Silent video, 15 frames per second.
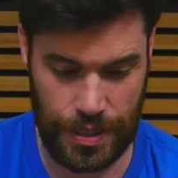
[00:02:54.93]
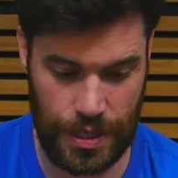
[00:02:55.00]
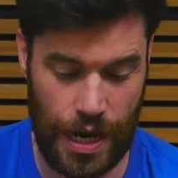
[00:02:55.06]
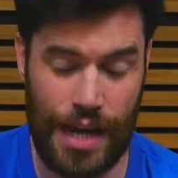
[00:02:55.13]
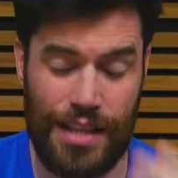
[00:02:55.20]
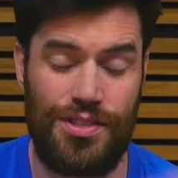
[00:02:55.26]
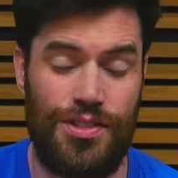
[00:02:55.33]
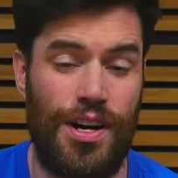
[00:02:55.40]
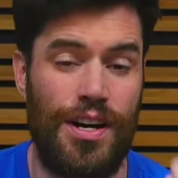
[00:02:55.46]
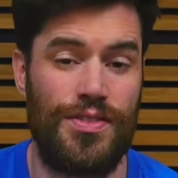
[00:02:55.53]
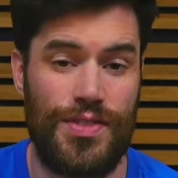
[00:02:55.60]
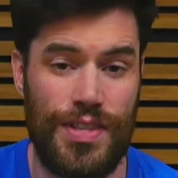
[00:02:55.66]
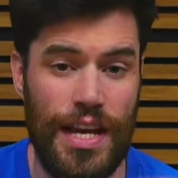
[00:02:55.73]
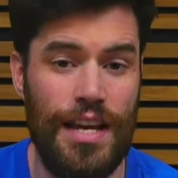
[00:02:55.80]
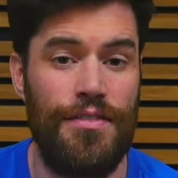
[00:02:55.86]
I'd start
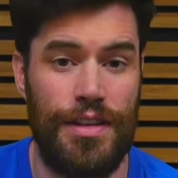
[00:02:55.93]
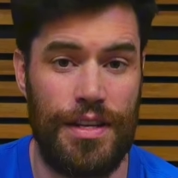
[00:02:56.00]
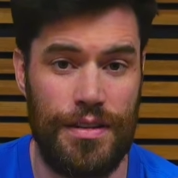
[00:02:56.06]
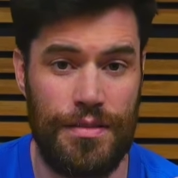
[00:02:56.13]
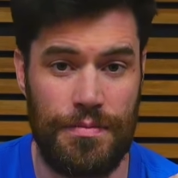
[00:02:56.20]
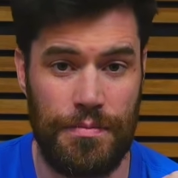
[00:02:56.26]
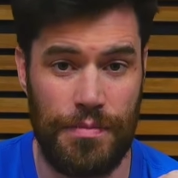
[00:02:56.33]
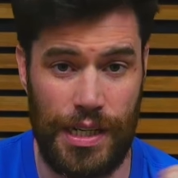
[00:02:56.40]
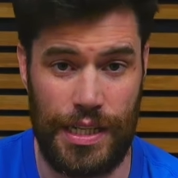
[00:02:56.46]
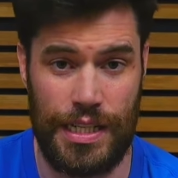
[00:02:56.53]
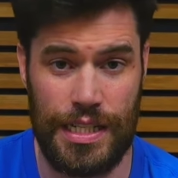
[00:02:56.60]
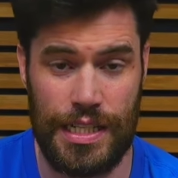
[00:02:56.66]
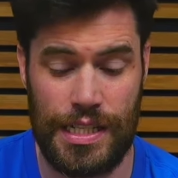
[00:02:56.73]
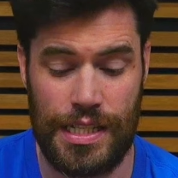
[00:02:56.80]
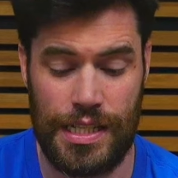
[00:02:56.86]
saving money